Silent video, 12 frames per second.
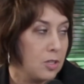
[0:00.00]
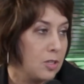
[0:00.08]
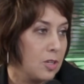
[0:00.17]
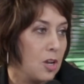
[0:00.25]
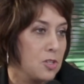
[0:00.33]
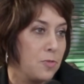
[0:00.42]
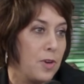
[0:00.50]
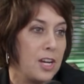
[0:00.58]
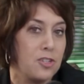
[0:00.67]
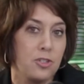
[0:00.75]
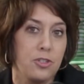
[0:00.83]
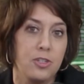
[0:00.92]
cause a
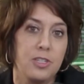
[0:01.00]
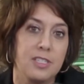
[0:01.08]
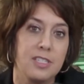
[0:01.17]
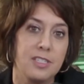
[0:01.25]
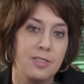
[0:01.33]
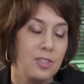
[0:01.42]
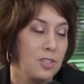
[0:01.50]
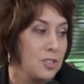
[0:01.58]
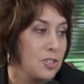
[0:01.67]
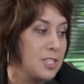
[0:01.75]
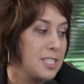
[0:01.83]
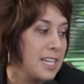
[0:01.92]
fracture. You can you can
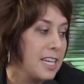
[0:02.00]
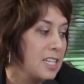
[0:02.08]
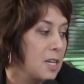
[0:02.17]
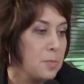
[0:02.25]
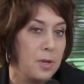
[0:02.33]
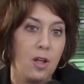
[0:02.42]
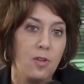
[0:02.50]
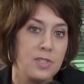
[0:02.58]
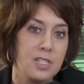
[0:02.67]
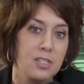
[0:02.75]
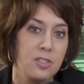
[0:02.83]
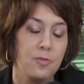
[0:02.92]
just stand up and all of a
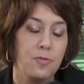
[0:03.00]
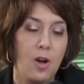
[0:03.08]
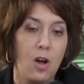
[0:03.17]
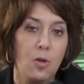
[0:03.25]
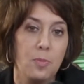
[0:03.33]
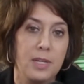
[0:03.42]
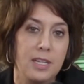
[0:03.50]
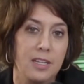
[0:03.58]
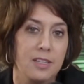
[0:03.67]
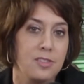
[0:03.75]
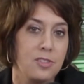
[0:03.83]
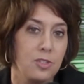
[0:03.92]
sudden you fall
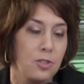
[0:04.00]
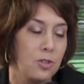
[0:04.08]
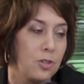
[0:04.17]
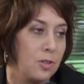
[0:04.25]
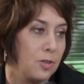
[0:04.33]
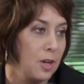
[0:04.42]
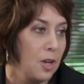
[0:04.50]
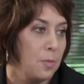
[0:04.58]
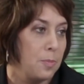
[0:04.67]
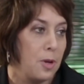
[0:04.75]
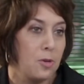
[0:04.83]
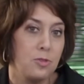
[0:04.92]
because your
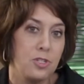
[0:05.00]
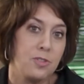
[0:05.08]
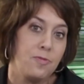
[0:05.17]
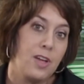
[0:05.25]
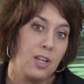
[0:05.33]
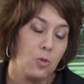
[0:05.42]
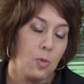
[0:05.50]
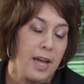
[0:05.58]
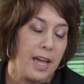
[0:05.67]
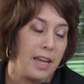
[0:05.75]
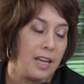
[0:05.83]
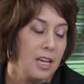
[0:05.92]
bone just fell
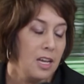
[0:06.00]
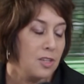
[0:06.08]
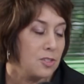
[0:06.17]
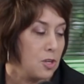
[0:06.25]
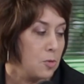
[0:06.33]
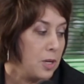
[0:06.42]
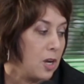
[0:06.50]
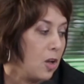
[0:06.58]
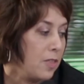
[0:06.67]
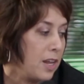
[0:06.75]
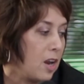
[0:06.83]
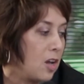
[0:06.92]
away. So we
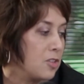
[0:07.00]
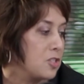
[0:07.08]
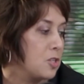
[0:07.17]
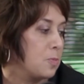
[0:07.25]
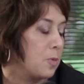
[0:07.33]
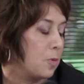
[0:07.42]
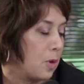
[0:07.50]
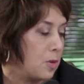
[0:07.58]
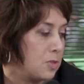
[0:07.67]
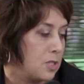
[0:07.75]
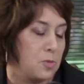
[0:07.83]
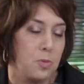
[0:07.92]
call that
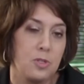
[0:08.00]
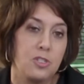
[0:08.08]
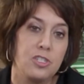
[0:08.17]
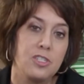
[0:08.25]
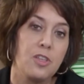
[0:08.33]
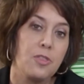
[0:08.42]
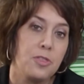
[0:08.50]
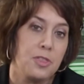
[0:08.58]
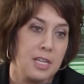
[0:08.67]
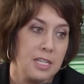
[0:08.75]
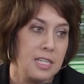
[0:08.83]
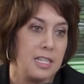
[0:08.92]
osteoporosis, which is the
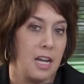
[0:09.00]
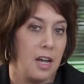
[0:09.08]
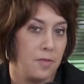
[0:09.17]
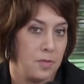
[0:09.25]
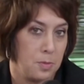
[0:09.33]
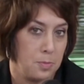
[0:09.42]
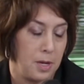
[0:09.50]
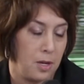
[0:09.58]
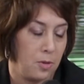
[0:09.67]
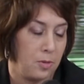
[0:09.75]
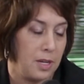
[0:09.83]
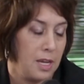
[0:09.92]
thinning of the
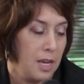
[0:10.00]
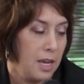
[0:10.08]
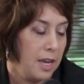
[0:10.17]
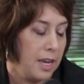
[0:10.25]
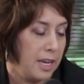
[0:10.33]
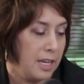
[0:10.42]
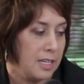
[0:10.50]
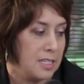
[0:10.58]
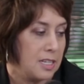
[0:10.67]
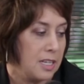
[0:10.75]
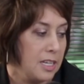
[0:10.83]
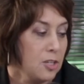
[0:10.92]
bone.
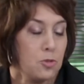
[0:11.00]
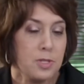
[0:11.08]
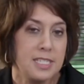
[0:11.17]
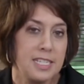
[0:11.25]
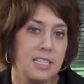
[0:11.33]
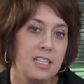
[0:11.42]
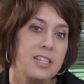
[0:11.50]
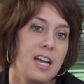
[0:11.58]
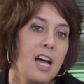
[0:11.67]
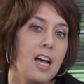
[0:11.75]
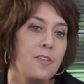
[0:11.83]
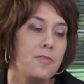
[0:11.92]
And interesting
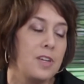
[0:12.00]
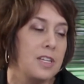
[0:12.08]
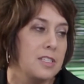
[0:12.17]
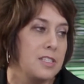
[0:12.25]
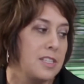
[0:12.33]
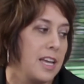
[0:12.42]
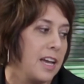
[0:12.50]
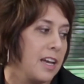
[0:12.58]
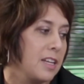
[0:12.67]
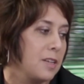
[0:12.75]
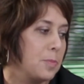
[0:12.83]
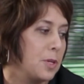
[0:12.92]
enough is
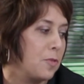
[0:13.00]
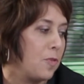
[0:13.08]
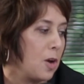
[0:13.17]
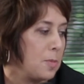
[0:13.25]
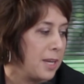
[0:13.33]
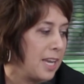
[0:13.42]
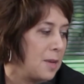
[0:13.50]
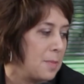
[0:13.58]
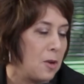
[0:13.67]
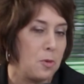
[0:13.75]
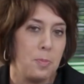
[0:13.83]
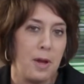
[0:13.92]
that Big Pharma came
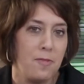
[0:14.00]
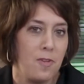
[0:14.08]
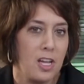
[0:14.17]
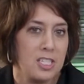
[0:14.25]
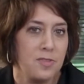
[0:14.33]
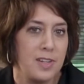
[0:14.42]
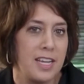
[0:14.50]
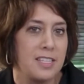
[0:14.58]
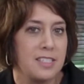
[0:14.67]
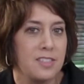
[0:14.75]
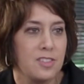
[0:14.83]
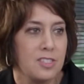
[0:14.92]
out with
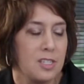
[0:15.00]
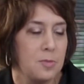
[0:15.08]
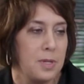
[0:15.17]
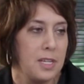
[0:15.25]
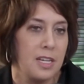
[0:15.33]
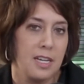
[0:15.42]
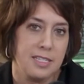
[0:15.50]
biphosphonates, and this can be a